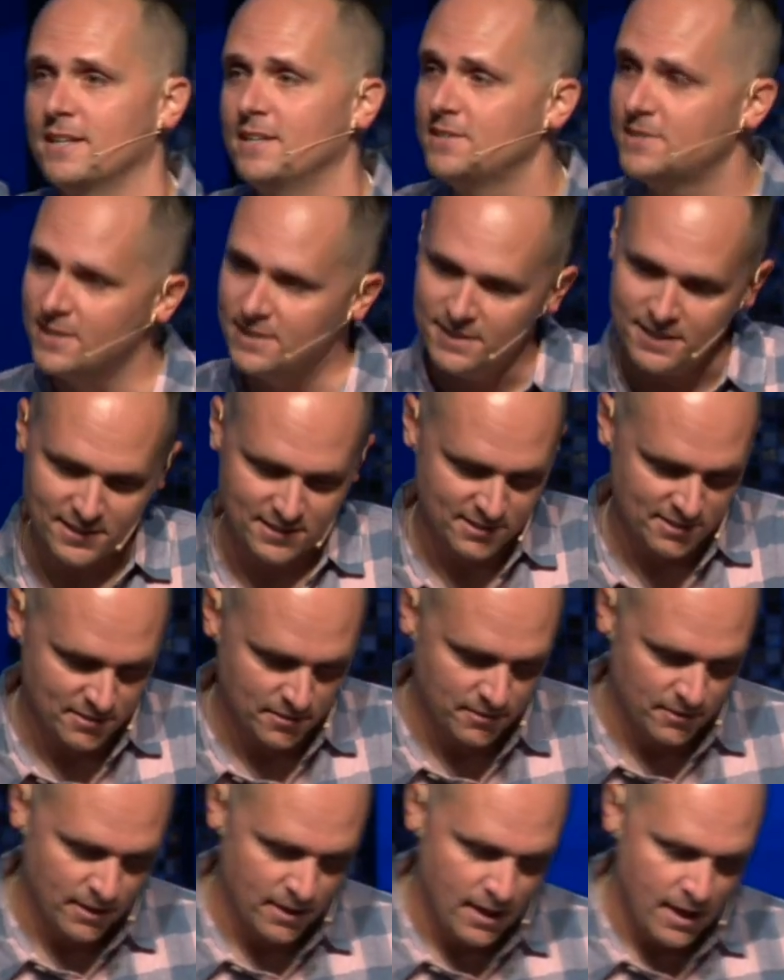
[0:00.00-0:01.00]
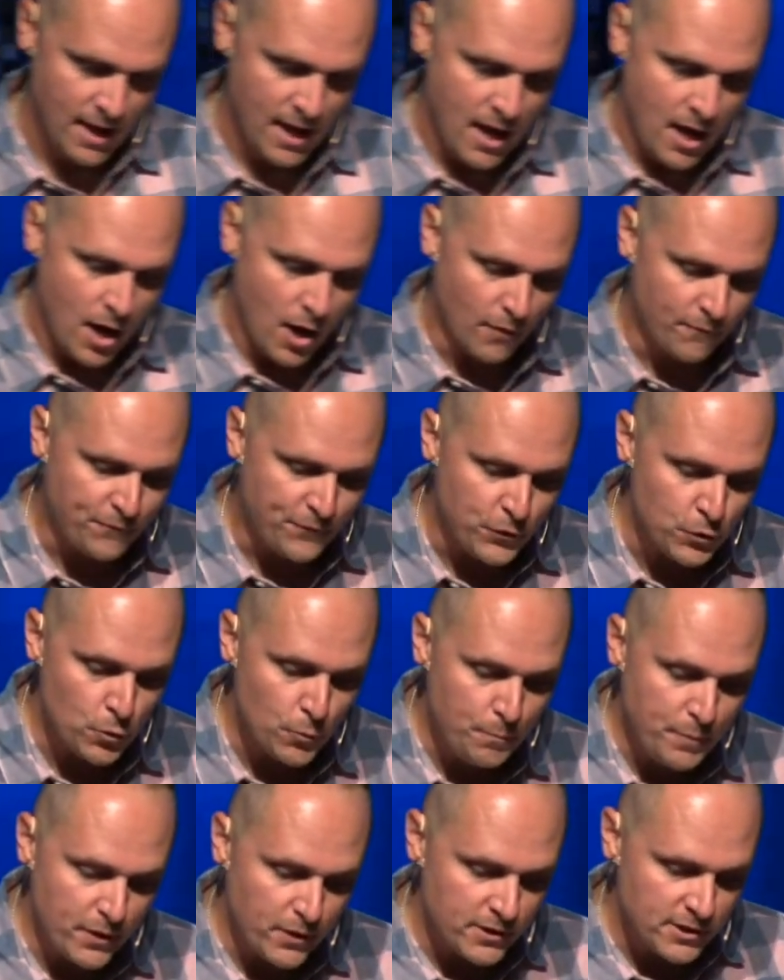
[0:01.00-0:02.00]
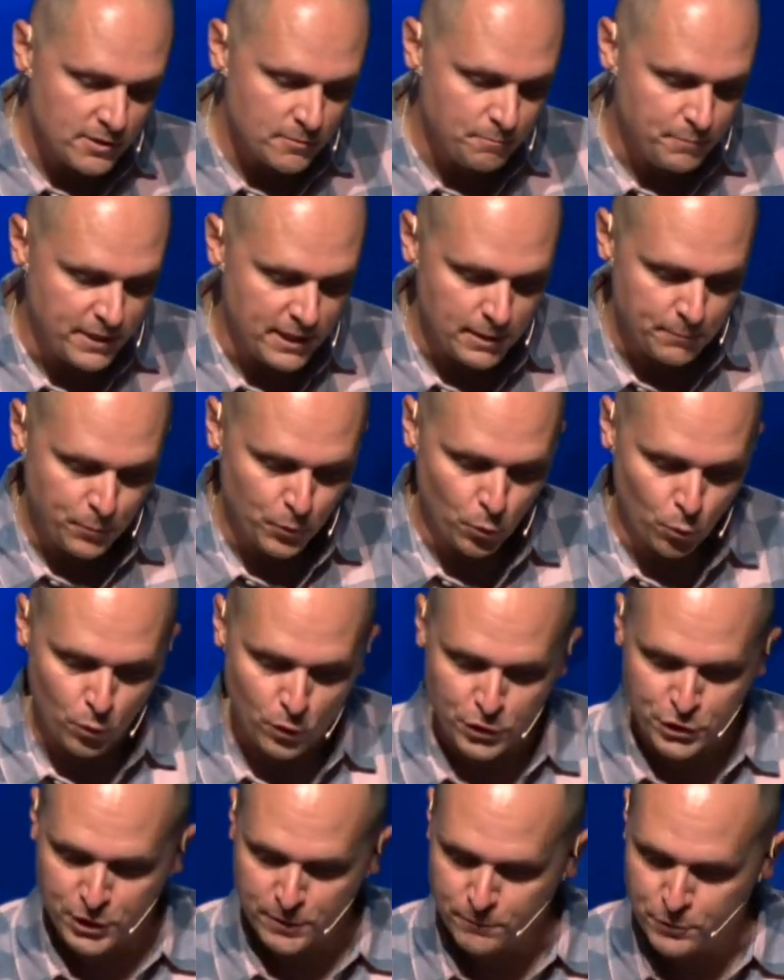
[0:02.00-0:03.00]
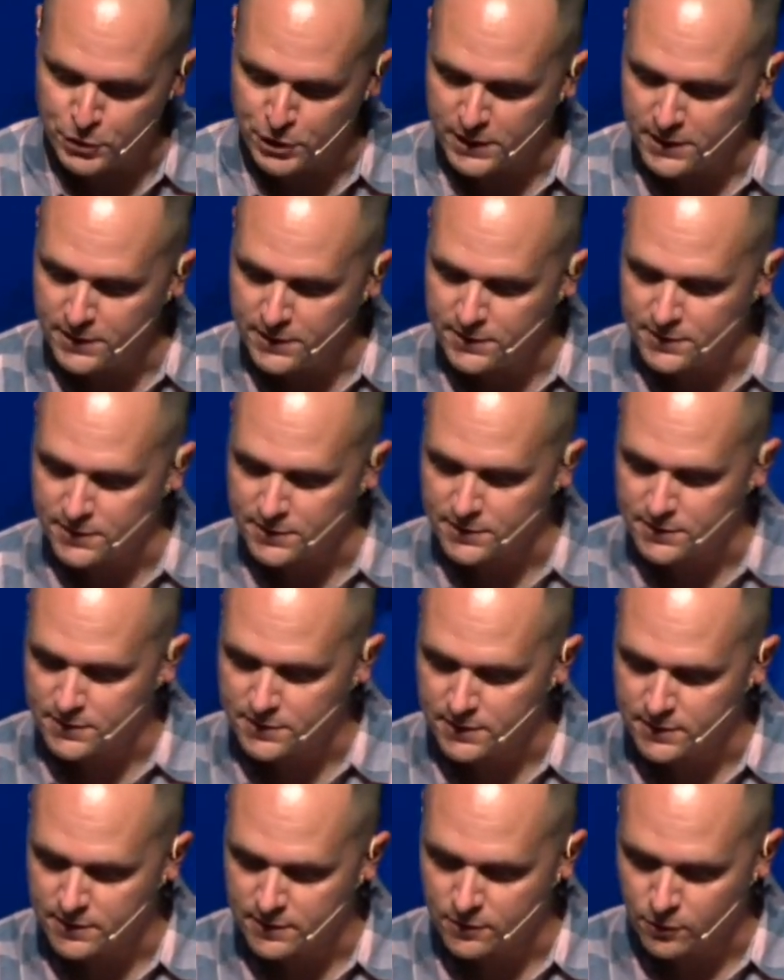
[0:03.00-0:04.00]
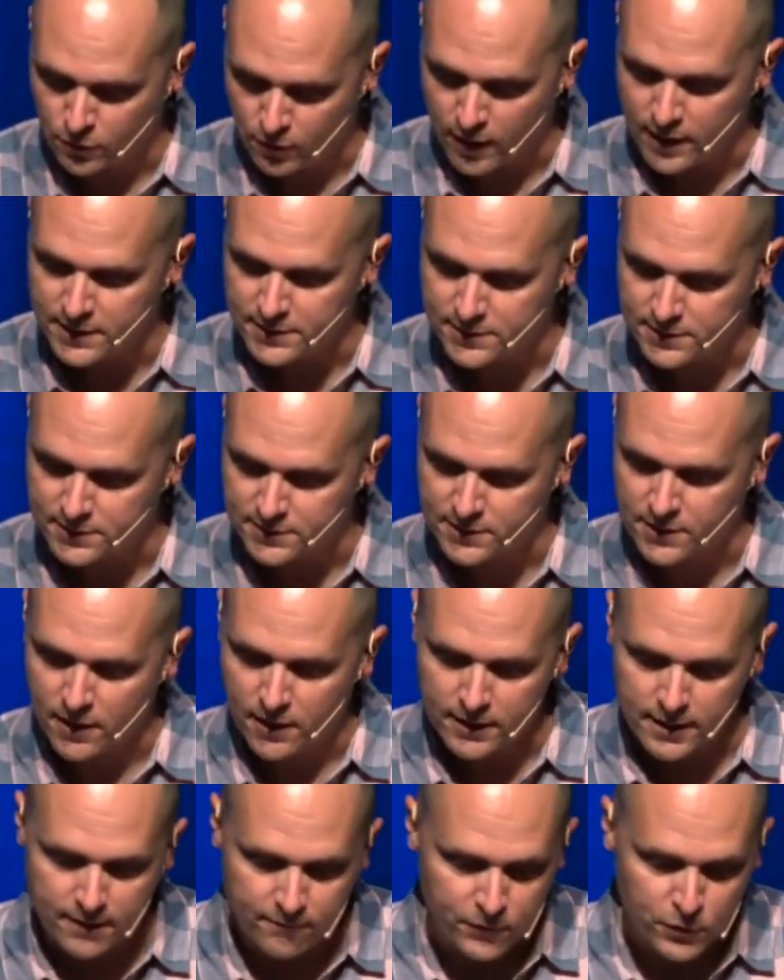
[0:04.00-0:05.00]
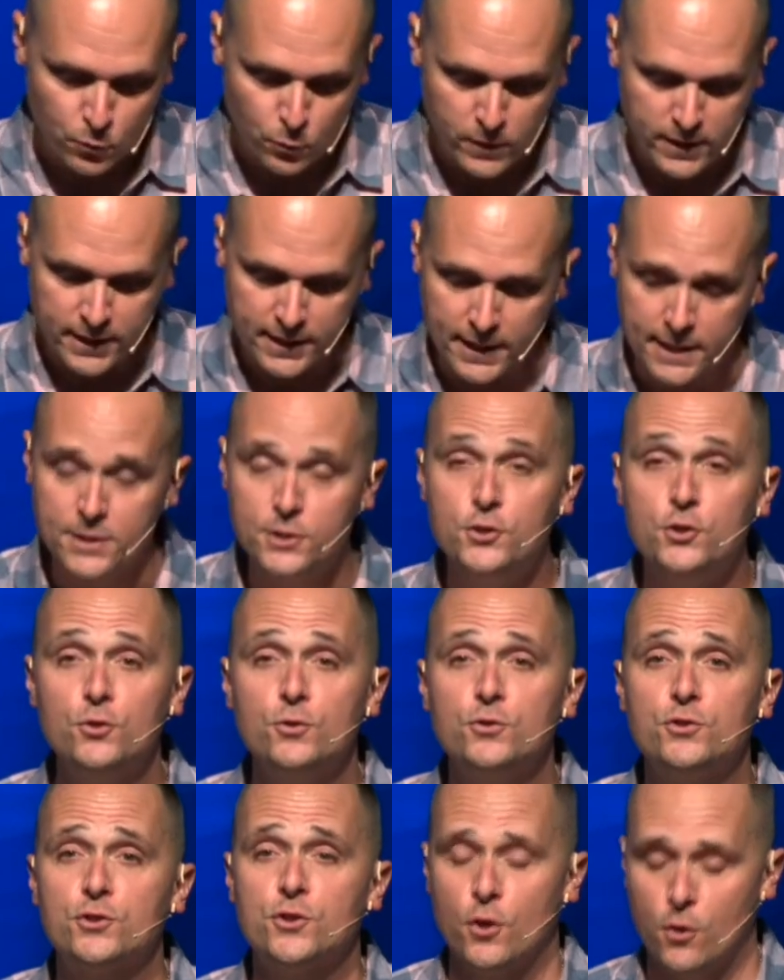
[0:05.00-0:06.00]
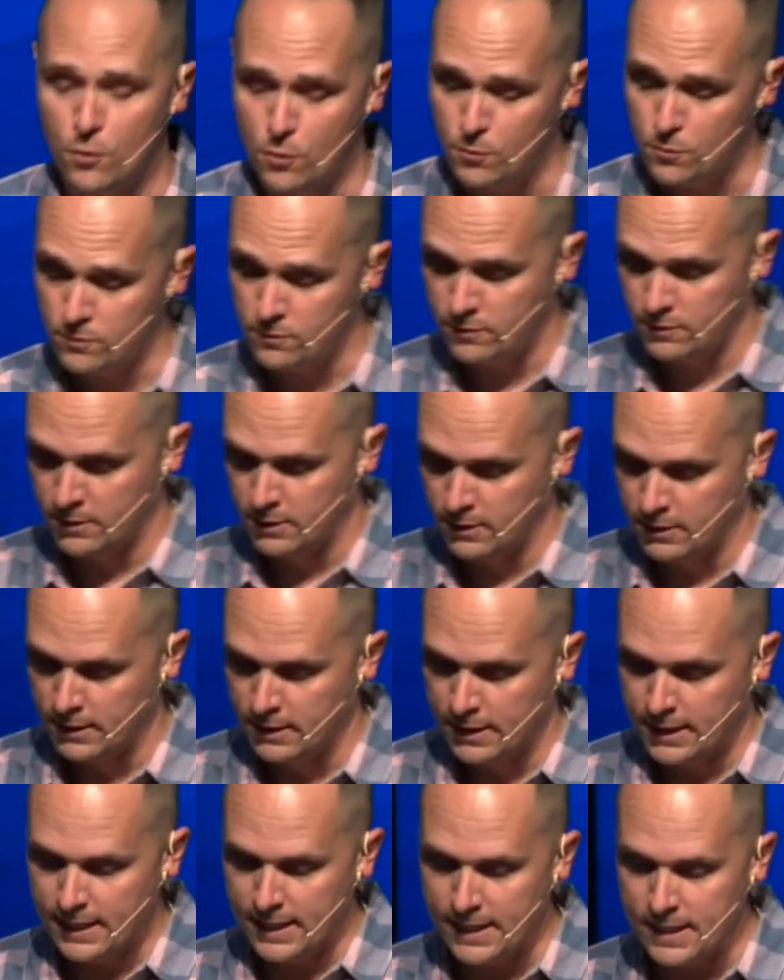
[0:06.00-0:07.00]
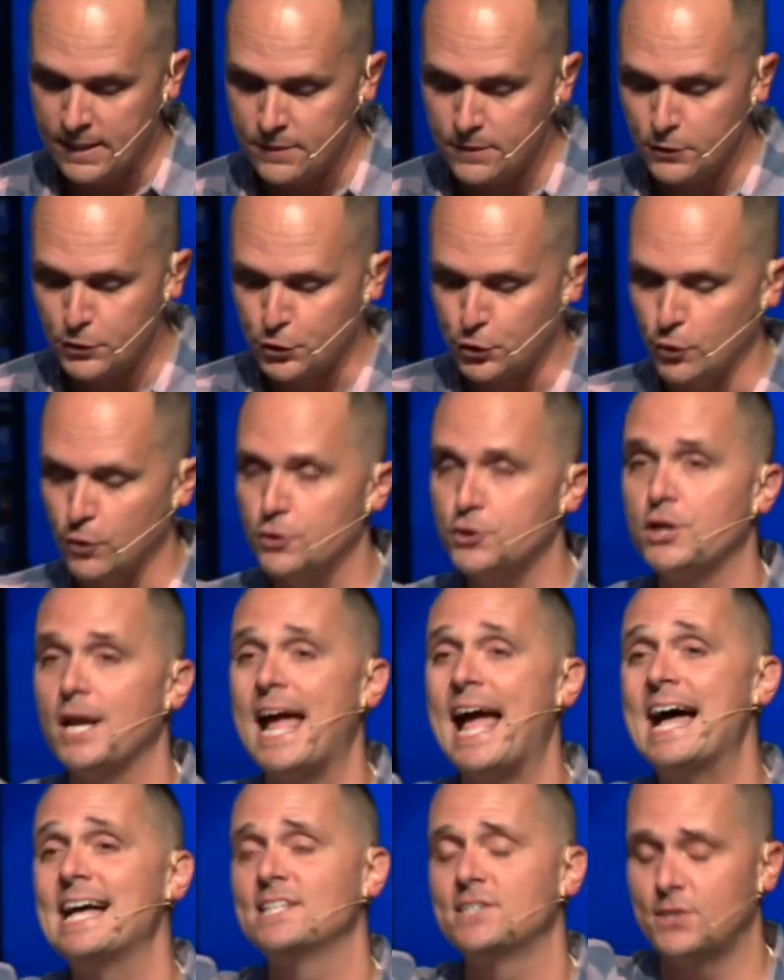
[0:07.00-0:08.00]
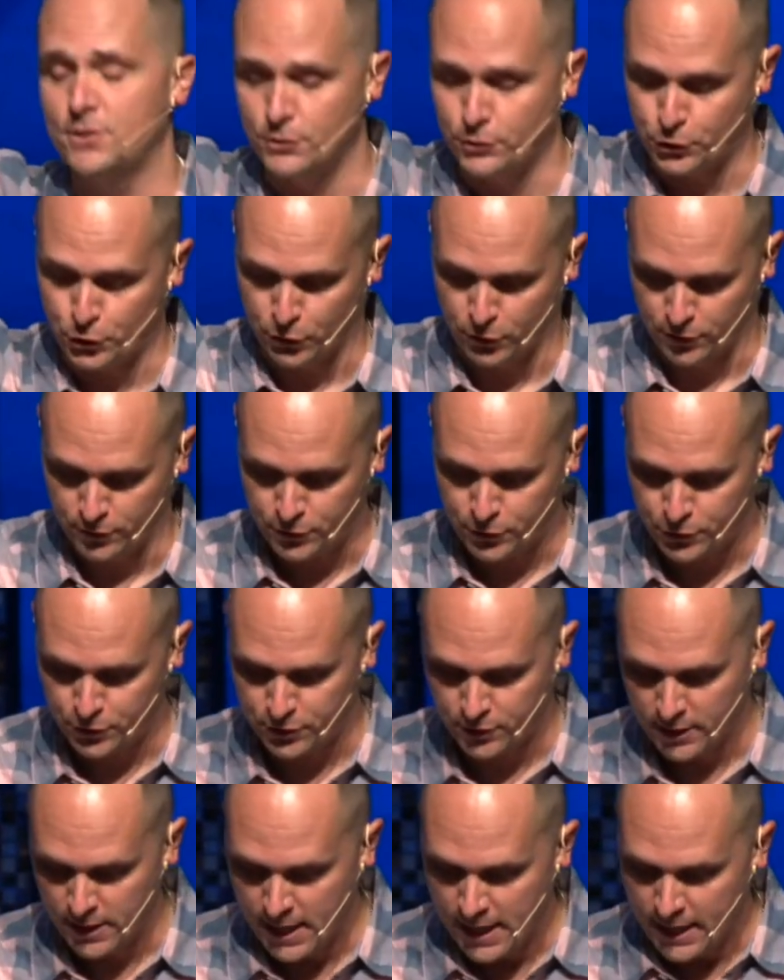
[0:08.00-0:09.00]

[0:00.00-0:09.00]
He said this A few billion people worship Jesus Christ as God every week and do so in the church as the church.